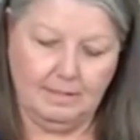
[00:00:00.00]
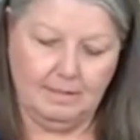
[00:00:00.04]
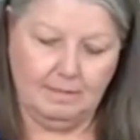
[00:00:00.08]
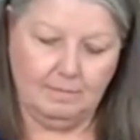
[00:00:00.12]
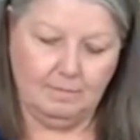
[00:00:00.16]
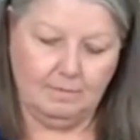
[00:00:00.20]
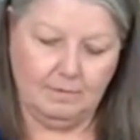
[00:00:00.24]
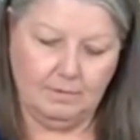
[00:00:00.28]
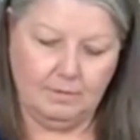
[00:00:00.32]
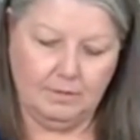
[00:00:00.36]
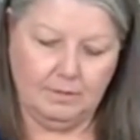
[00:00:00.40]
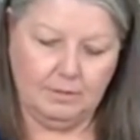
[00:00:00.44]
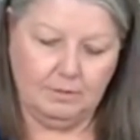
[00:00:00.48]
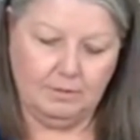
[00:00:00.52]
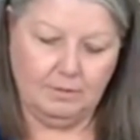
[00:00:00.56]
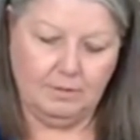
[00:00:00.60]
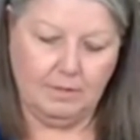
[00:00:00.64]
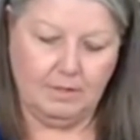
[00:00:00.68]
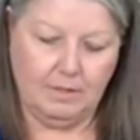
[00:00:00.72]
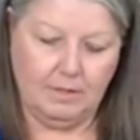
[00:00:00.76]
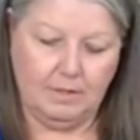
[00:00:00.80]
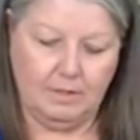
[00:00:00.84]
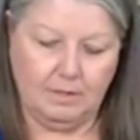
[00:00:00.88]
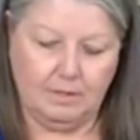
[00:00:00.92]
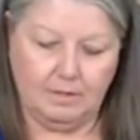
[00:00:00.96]
We'll do a
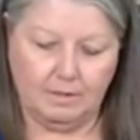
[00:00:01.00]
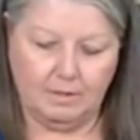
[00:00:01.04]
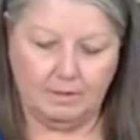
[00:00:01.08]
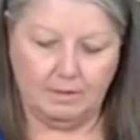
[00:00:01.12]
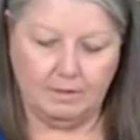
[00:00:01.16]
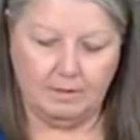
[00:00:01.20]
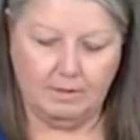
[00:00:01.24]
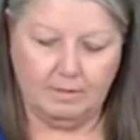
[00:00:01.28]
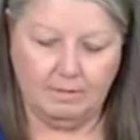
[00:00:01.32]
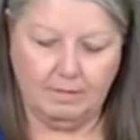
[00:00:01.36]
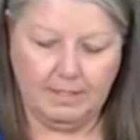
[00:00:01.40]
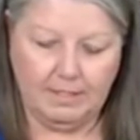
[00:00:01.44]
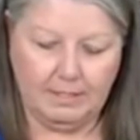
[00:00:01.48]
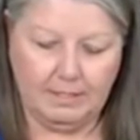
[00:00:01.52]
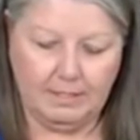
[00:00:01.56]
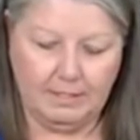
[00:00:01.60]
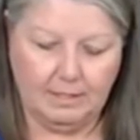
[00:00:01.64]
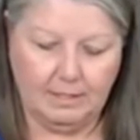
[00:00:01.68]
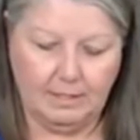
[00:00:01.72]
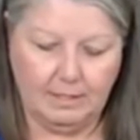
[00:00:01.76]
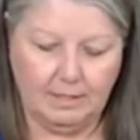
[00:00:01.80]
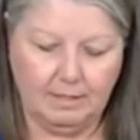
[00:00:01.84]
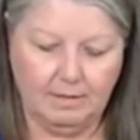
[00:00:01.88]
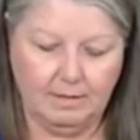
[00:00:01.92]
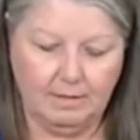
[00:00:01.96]
third right
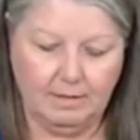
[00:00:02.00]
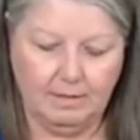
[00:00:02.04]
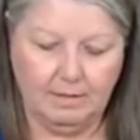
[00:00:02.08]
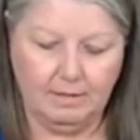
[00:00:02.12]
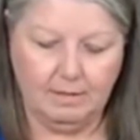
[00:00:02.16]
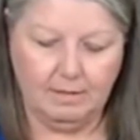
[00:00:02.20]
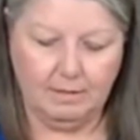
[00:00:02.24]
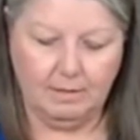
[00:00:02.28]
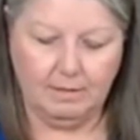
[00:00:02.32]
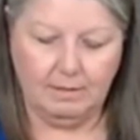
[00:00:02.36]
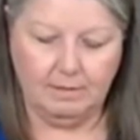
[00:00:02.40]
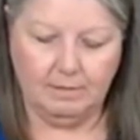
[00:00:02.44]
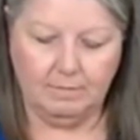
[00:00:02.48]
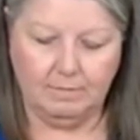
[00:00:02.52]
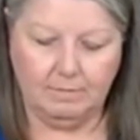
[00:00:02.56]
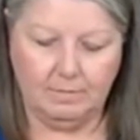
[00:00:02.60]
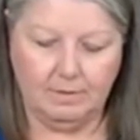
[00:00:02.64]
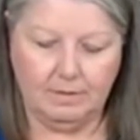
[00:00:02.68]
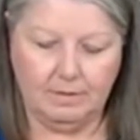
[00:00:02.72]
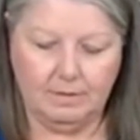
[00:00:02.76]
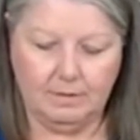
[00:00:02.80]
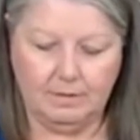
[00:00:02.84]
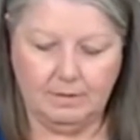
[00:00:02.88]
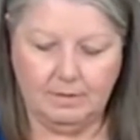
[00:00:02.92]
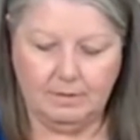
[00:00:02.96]
there. No,
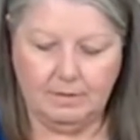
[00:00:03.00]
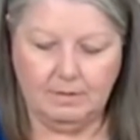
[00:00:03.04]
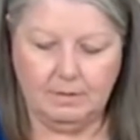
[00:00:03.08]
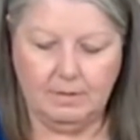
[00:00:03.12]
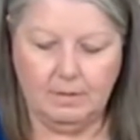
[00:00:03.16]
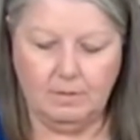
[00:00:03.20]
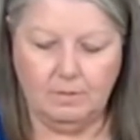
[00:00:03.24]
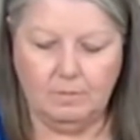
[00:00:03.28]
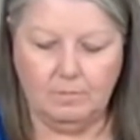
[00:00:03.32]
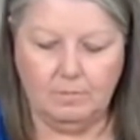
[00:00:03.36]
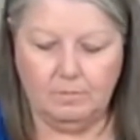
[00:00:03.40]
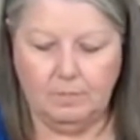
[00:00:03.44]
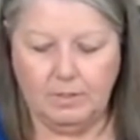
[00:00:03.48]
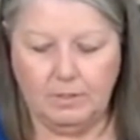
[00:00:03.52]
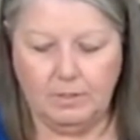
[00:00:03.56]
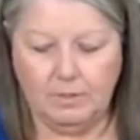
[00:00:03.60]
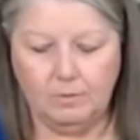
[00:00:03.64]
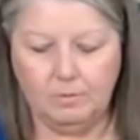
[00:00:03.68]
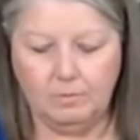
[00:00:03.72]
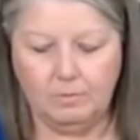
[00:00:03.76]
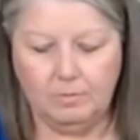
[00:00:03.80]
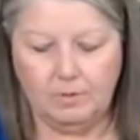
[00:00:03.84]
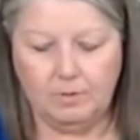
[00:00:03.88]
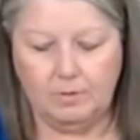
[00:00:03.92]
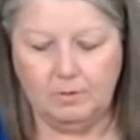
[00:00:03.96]
no,
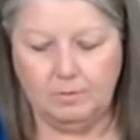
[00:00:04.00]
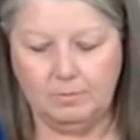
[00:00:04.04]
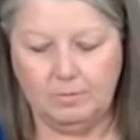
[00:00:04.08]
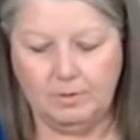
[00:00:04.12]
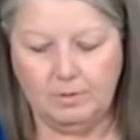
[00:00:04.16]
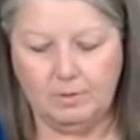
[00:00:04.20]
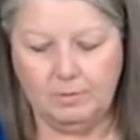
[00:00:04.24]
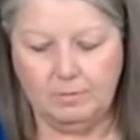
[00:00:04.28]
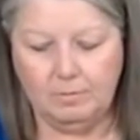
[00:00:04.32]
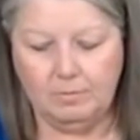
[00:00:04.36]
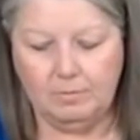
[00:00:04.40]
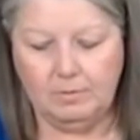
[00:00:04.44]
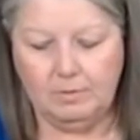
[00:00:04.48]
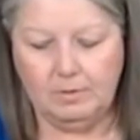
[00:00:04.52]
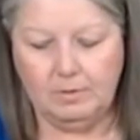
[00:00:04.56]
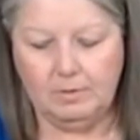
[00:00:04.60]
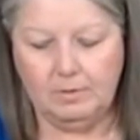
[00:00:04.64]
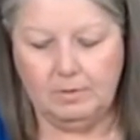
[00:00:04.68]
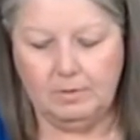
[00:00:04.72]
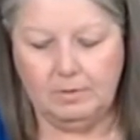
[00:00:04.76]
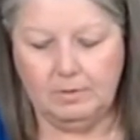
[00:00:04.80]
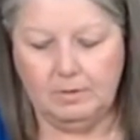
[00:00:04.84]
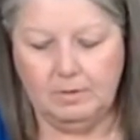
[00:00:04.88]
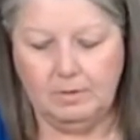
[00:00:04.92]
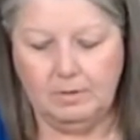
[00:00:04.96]
no, no, no.
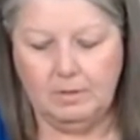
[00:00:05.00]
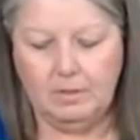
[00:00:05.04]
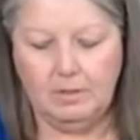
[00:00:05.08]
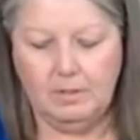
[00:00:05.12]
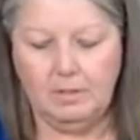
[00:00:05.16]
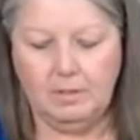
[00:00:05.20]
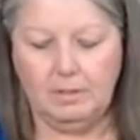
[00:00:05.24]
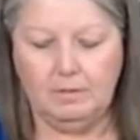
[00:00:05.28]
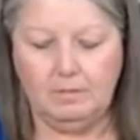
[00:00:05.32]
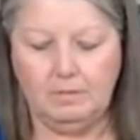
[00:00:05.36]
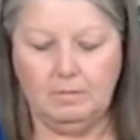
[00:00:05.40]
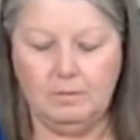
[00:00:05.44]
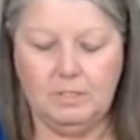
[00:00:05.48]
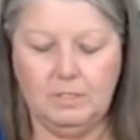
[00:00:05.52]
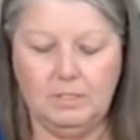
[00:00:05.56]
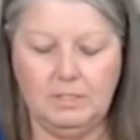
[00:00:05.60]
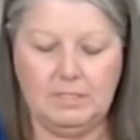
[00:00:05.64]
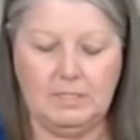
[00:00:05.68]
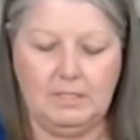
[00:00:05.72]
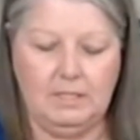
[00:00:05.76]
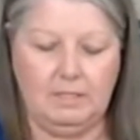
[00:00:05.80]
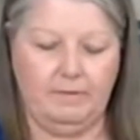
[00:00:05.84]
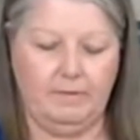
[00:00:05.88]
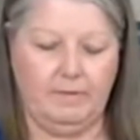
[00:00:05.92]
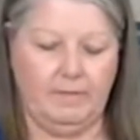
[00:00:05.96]
We'll
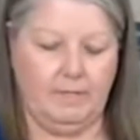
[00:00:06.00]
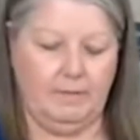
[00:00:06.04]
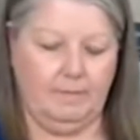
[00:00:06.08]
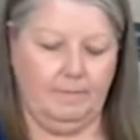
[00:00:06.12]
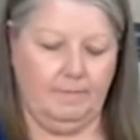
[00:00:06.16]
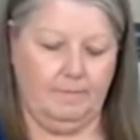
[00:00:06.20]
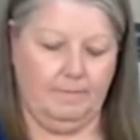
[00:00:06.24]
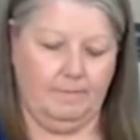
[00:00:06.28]
just leave it.